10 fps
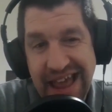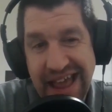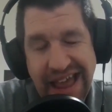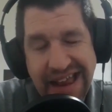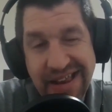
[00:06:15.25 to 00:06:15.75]

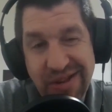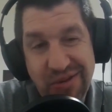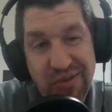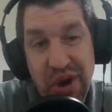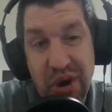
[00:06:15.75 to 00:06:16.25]

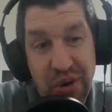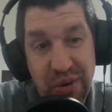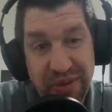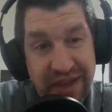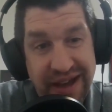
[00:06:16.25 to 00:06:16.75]
and
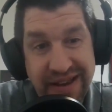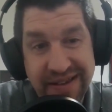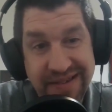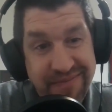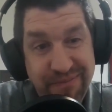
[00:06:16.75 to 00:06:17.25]
that